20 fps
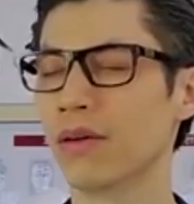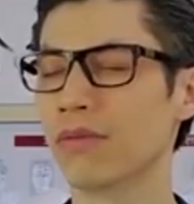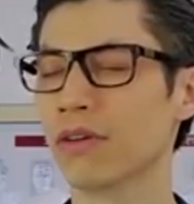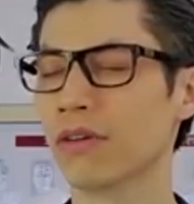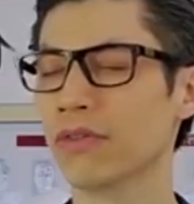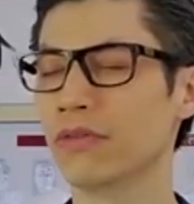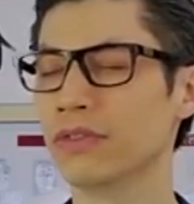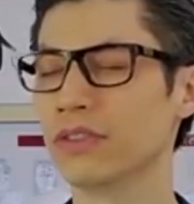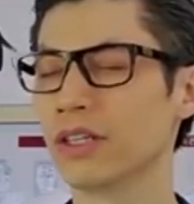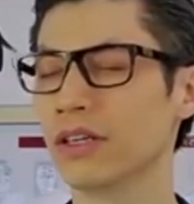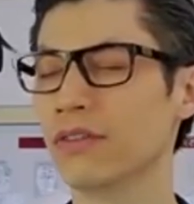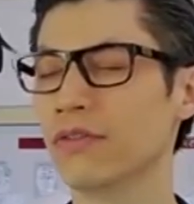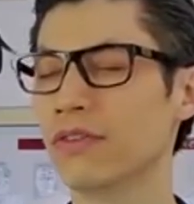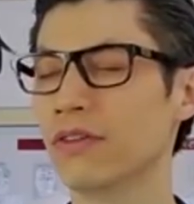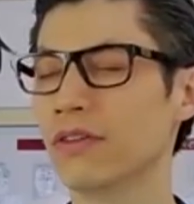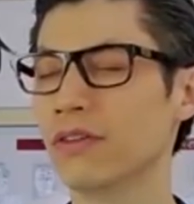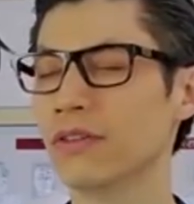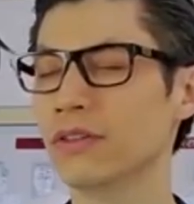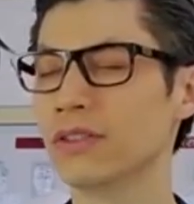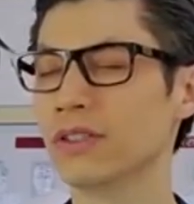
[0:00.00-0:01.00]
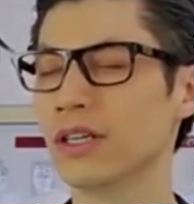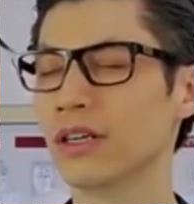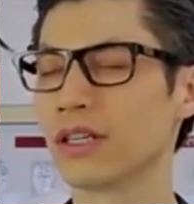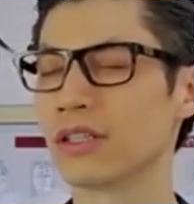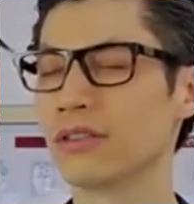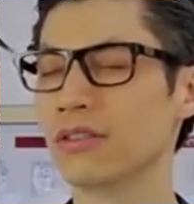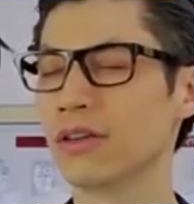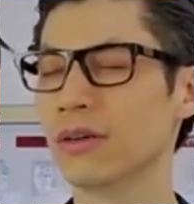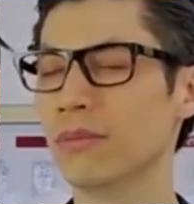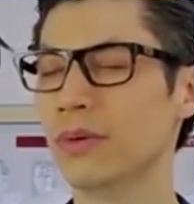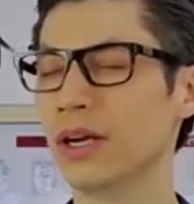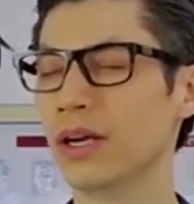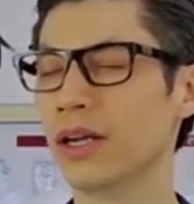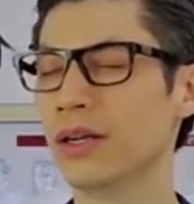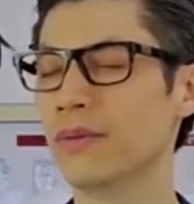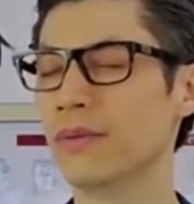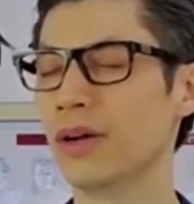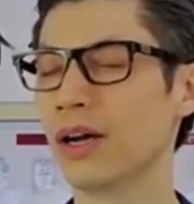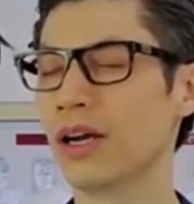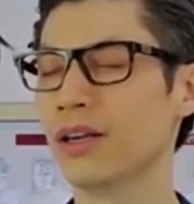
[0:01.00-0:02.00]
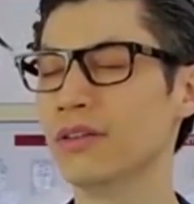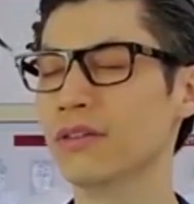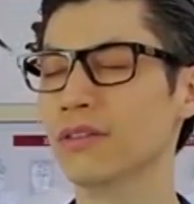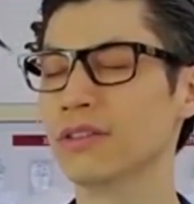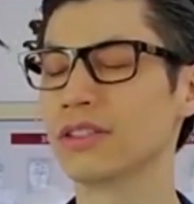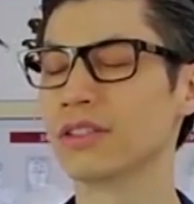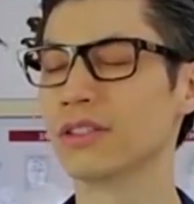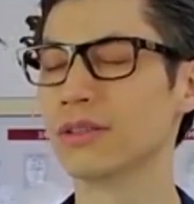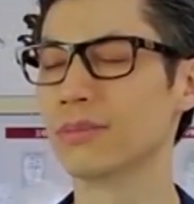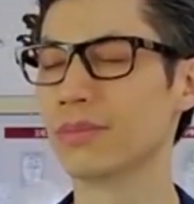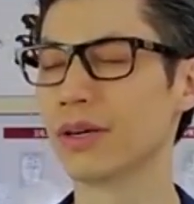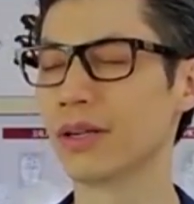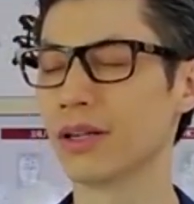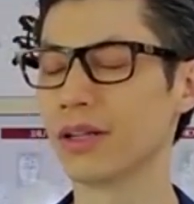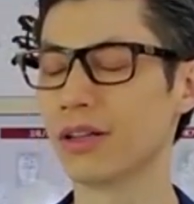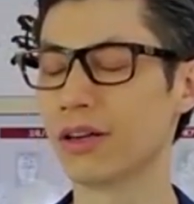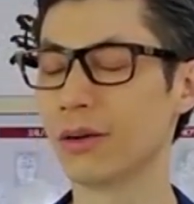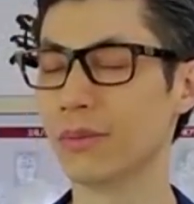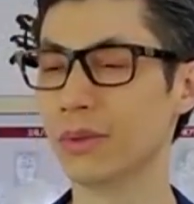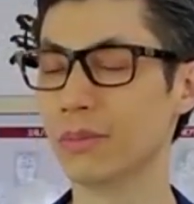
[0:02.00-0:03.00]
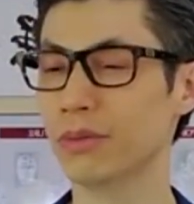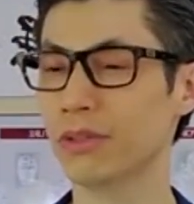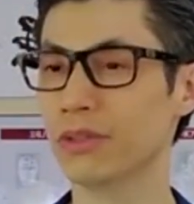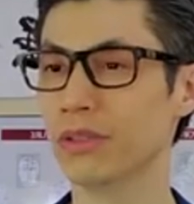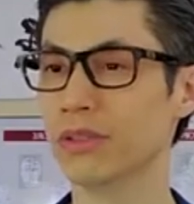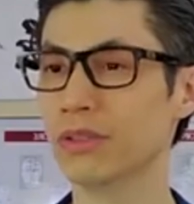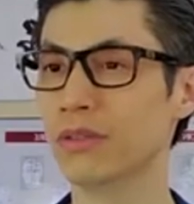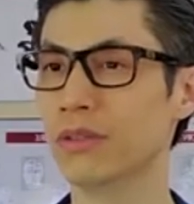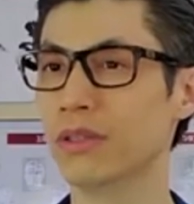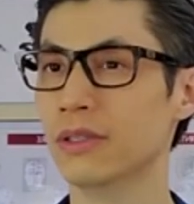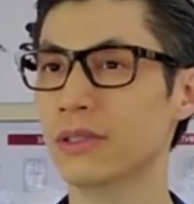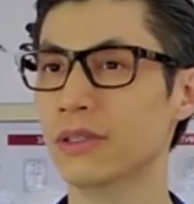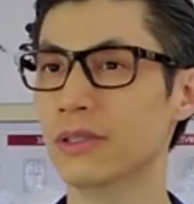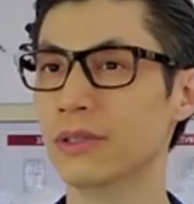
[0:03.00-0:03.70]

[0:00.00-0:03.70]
have our cell phones next to our bed. I don't, but a lot of people do.